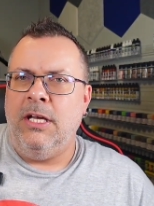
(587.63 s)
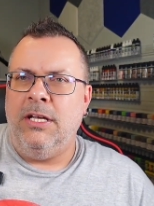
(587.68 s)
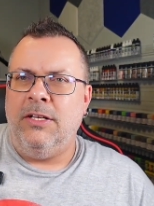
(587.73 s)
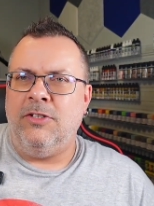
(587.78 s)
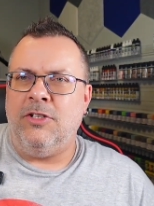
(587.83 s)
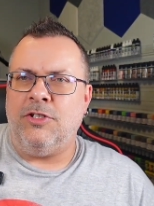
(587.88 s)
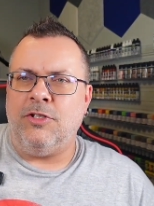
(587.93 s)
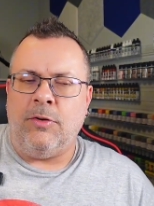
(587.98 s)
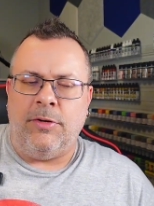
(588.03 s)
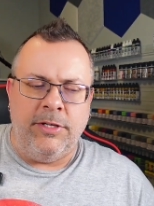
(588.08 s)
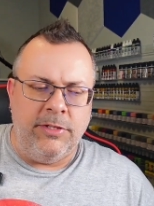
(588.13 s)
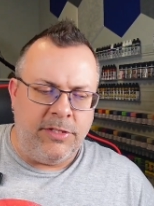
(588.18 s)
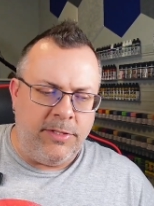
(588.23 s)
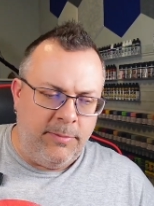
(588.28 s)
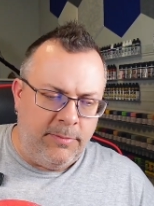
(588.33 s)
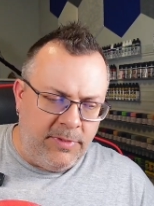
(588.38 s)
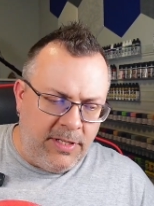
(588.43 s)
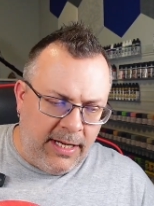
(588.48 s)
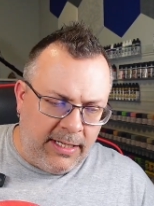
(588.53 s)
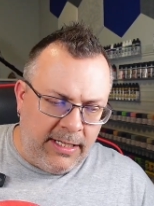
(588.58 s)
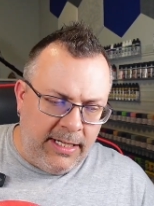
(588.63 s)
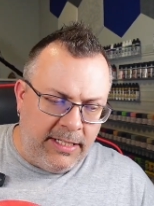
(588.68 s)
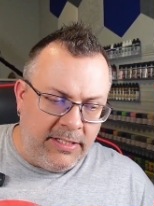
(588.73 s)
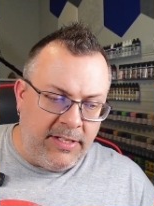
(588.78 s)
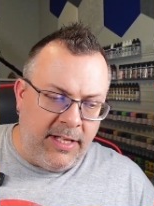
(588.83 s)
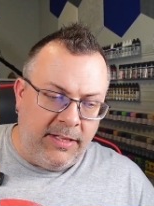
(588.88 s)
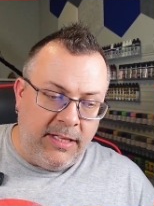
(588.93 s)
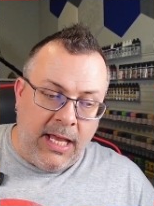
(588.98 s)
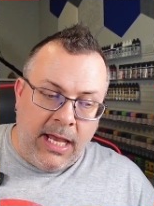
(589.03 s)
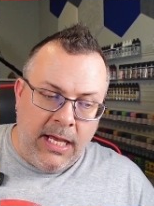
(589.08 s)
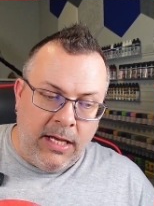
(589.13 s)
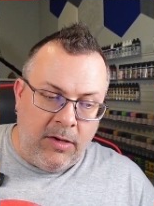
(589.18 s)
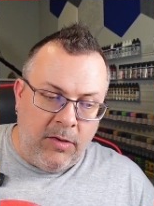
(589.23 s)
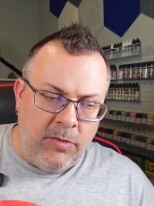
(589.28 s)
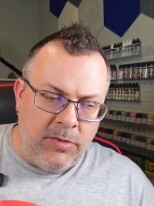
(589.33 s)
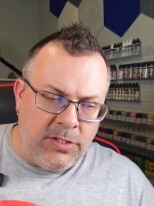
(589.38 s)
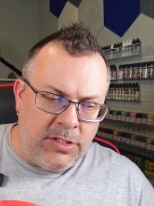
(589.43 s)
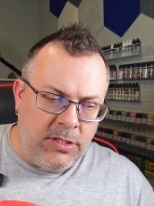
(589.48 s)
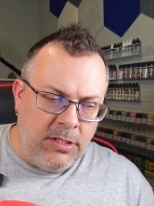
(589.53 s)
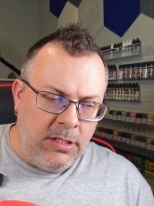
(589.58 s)
to show you some techniques that they
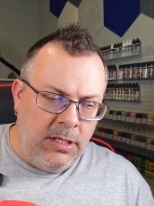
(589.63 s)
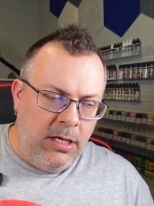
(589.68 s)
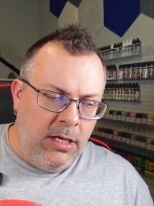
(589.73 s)
use.